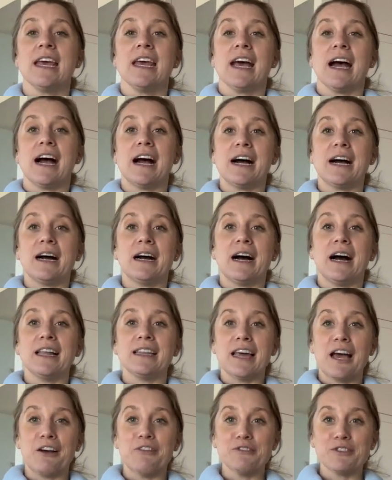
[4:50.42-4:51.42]

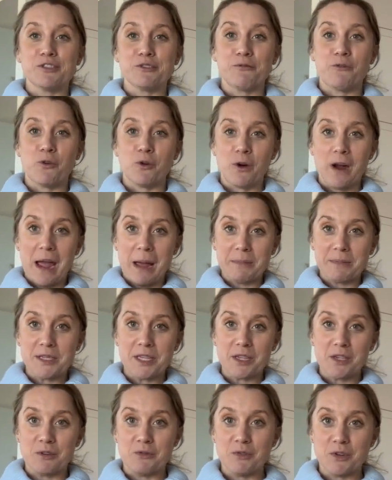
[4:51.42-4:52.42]
allows for
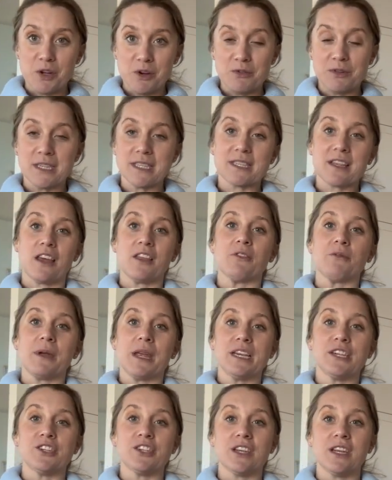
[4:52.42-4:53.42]
absolute no
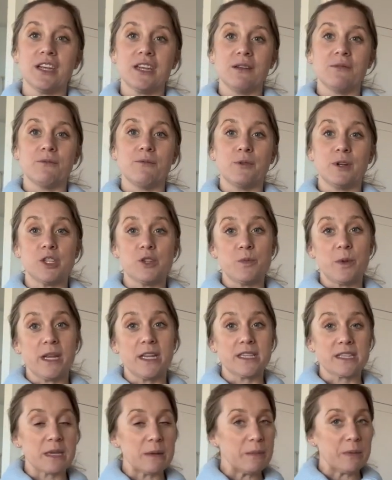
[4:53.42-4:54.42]
discoloration, which
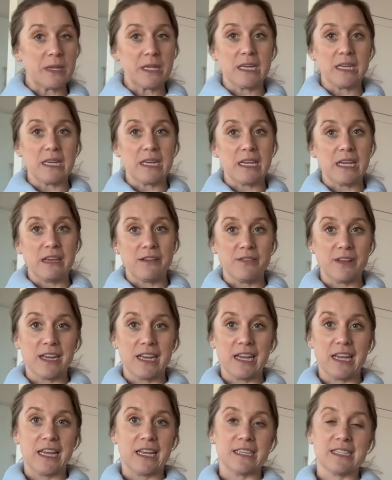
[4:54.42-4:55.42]
means complete even
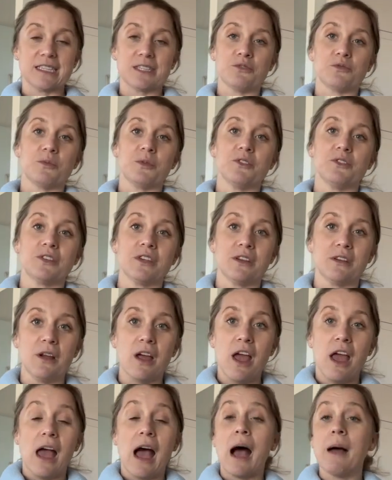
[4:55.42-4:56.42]
heat distribution.
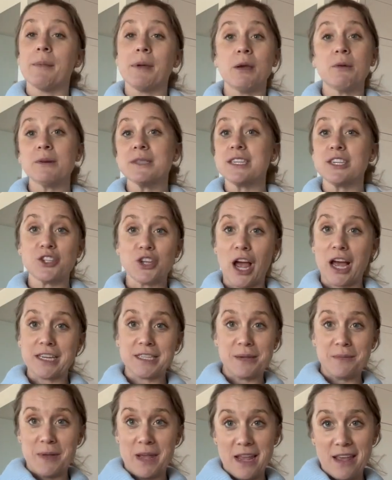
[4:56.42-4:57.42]
It was a shock
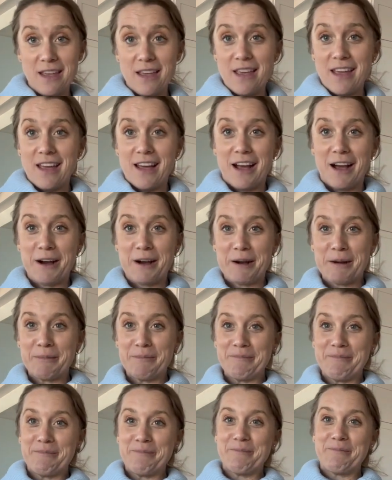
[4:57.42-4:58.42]
to me.
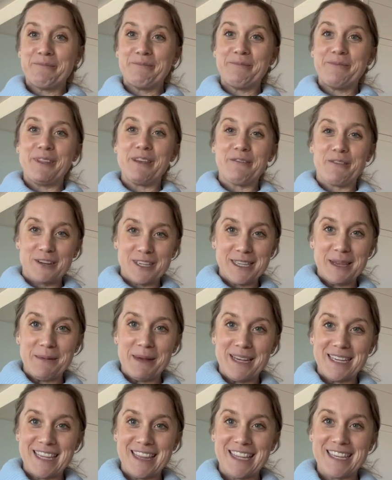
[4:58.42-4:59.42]
the first time
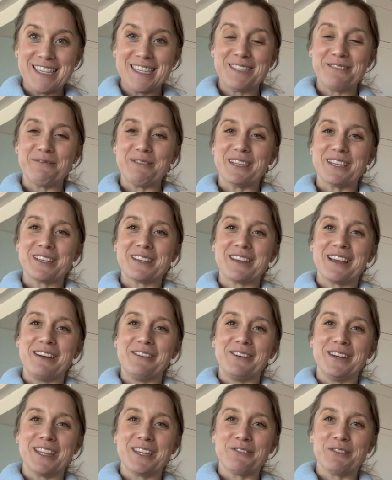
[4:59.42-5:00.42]
I did this
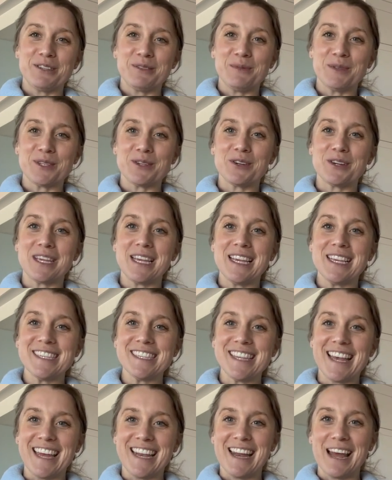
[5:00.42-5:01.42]
with Christmas cookies,
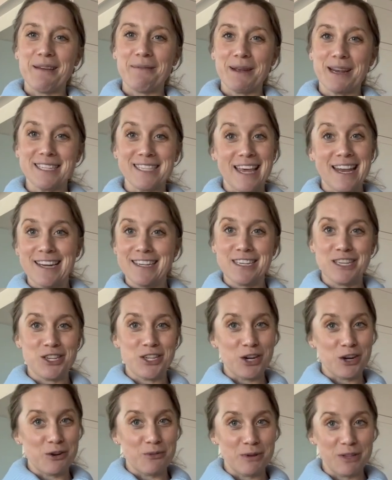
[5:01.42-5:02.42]
and I'm excited to
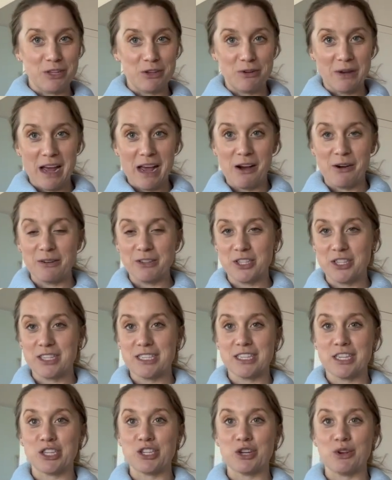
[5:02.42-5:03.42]
share it with you now
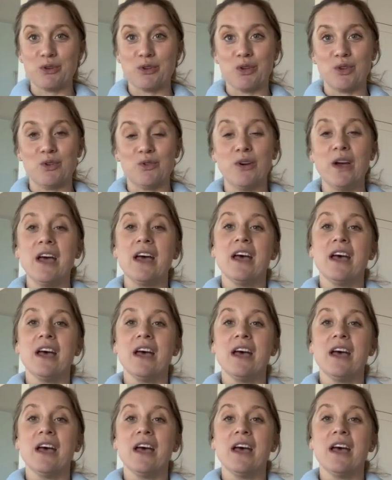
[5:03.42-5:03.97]
just to show you